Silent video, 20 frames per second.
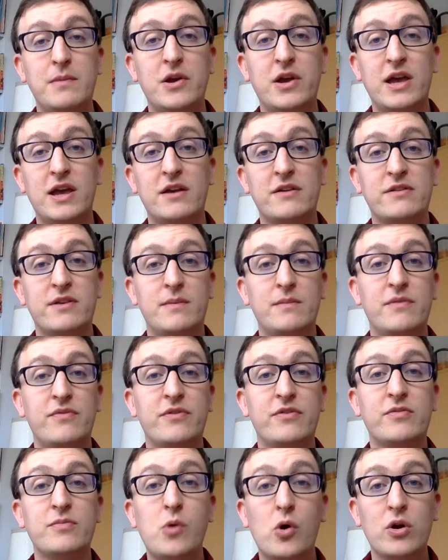looking at some of the
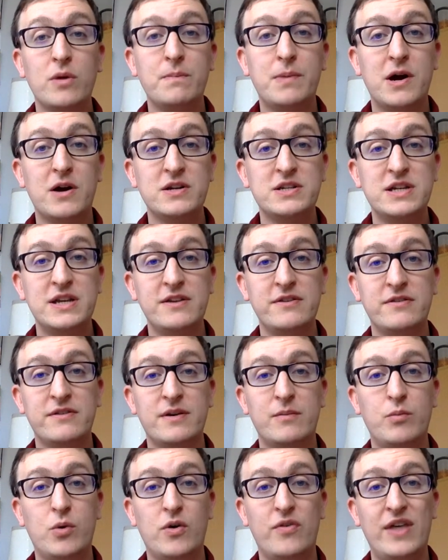smaller parties
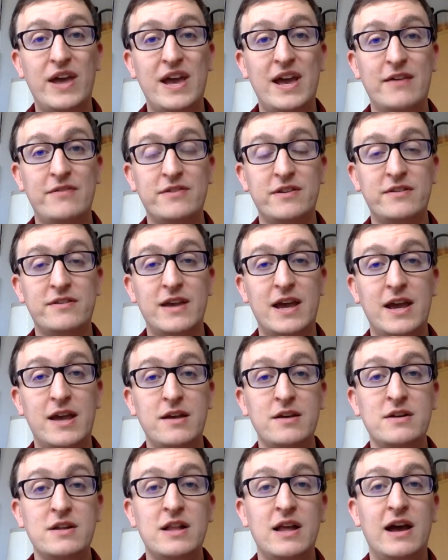and what they have to say.
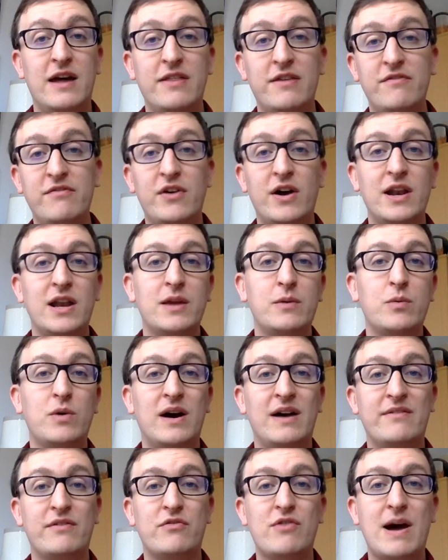And then finally we'll
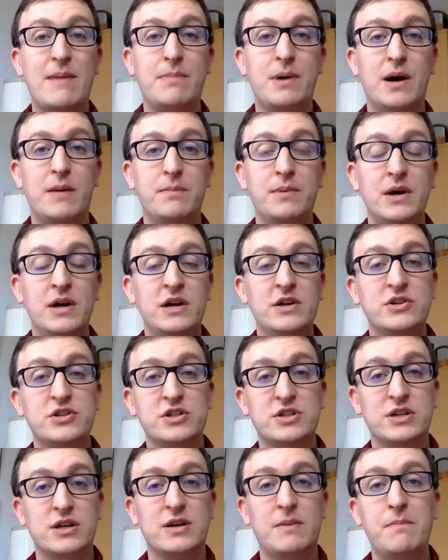have a wrap up,
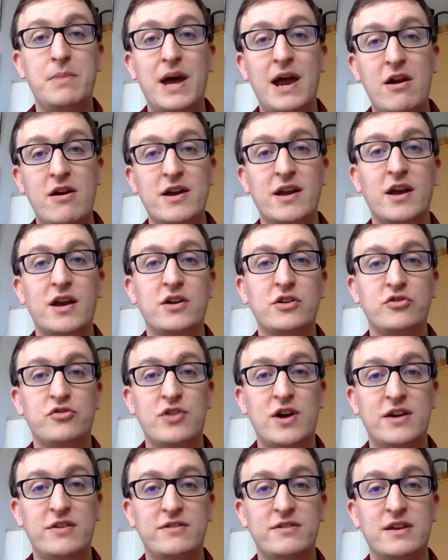just comparing and
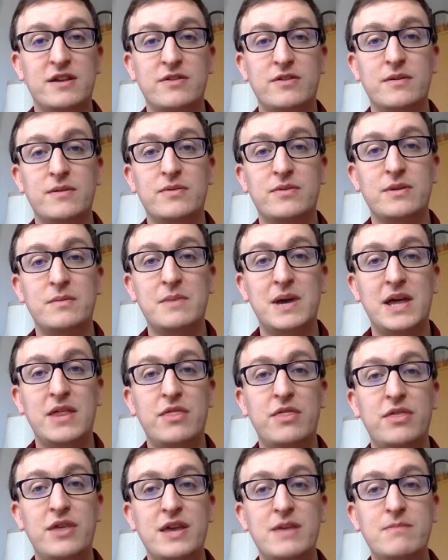contrasting the main
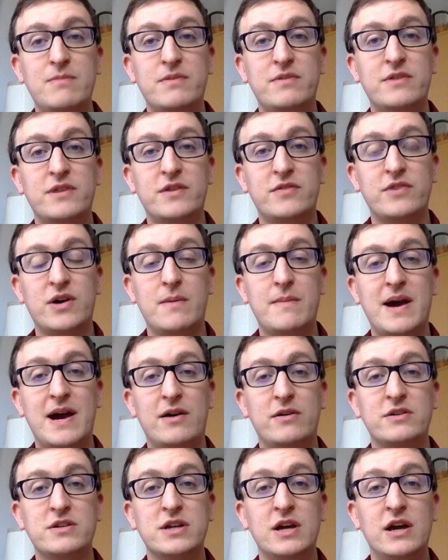themes that have come
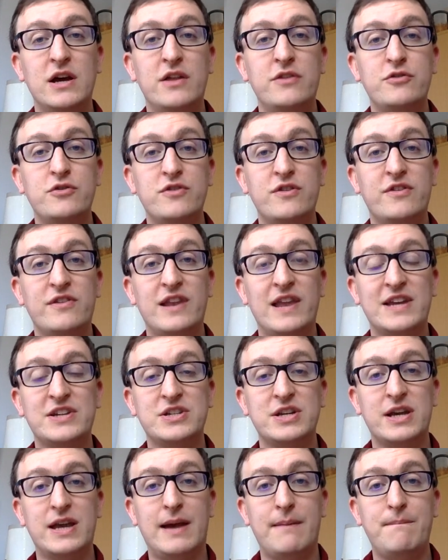out through this
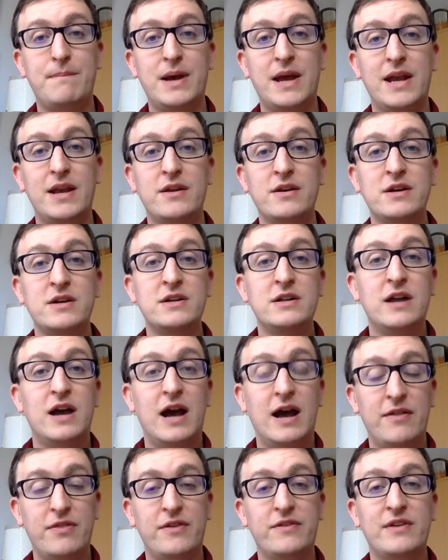election campaign.
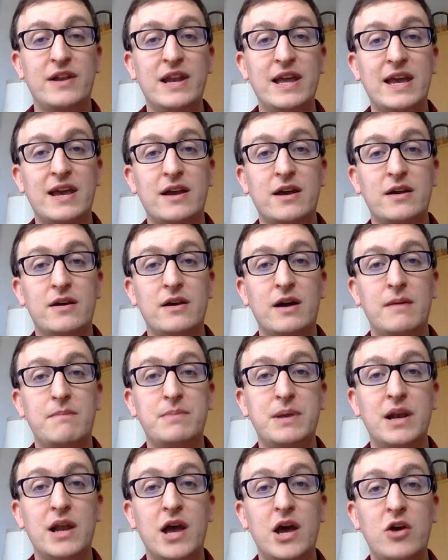There's a link
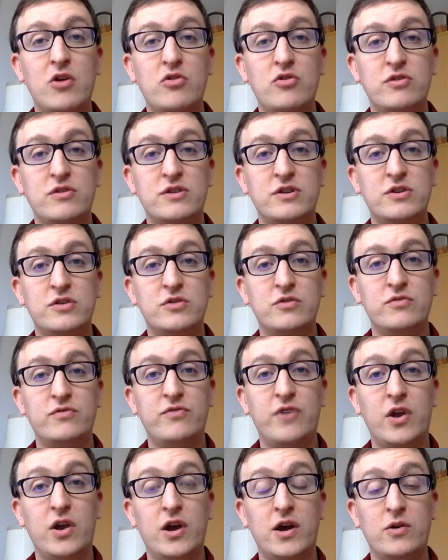below to
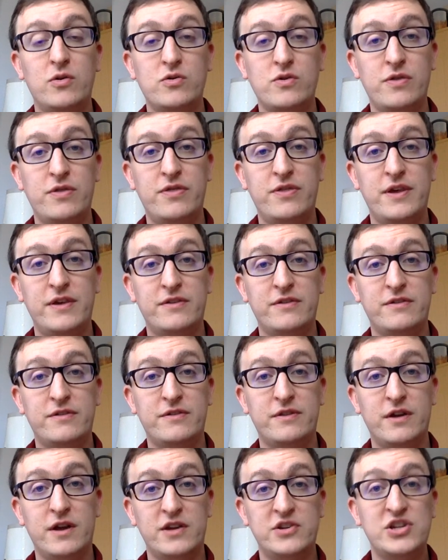follow this
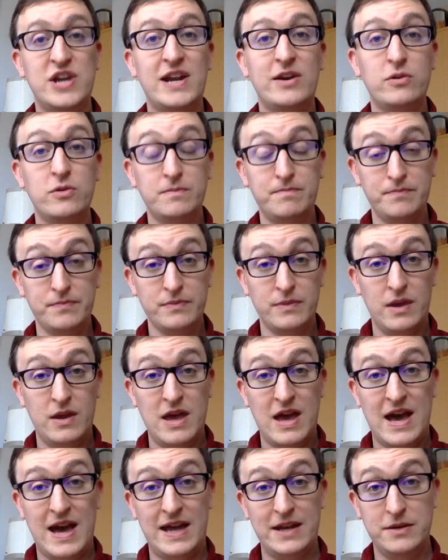channel,
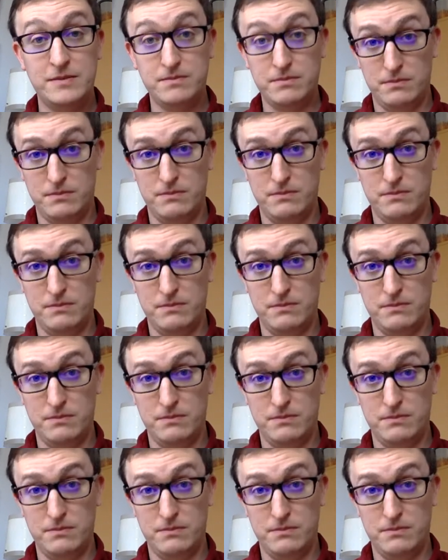and